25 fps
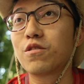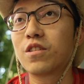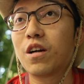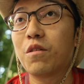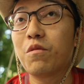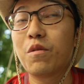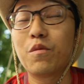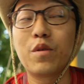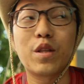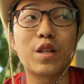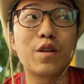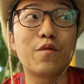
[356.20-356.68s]
So
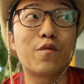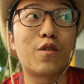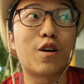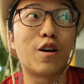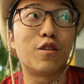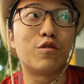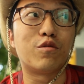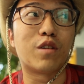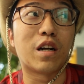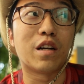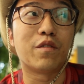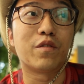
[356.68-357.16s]
now we're waiting for
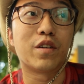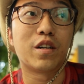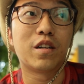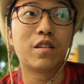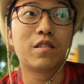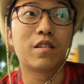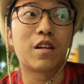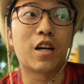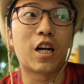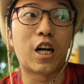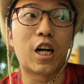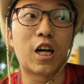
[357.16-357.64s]
our
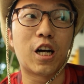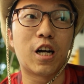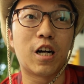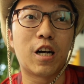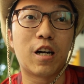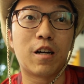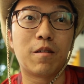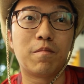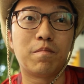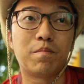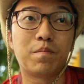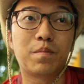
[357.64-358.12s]
driver.
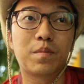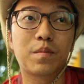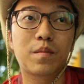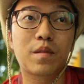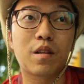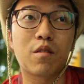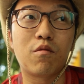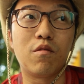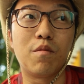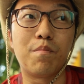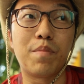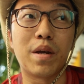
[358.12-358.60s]

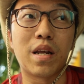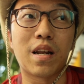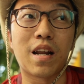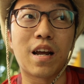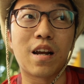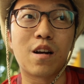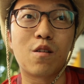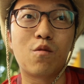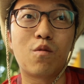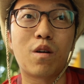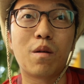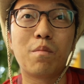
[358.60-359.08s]
We paid
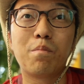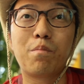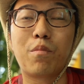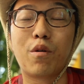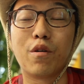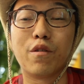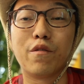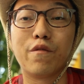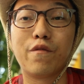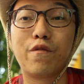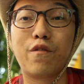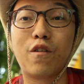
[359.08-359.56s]
like
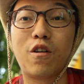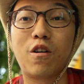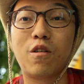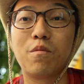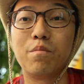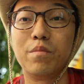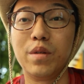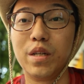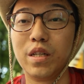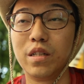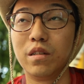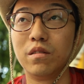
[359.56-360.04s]

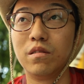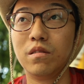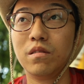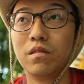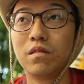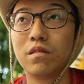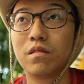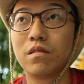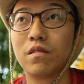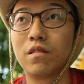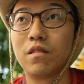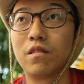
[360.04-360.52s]
1.4 mil,
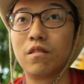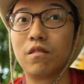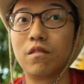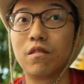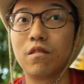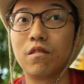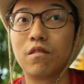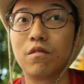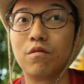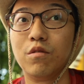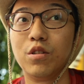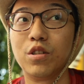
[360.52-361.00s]

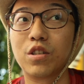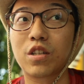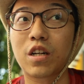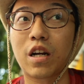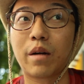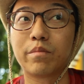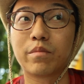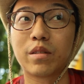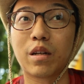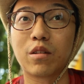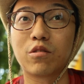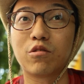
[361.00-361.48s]
which
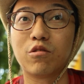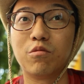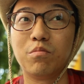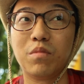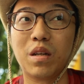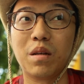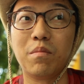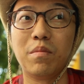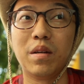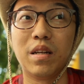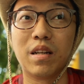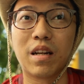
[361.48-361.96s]
comes up to
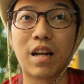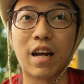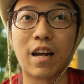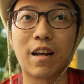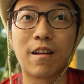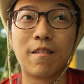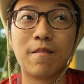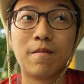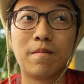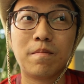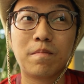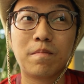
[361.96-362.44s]
maybe like